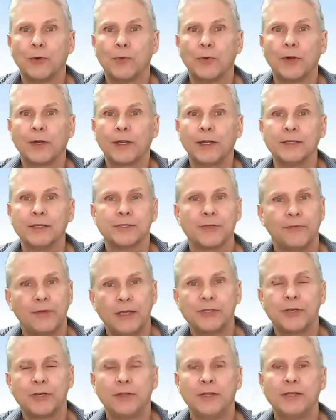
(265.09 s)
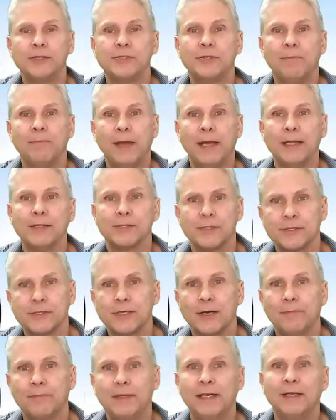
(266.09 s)
workings of each of these domains in
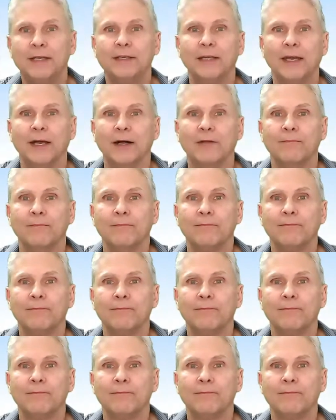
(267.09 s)
some detail.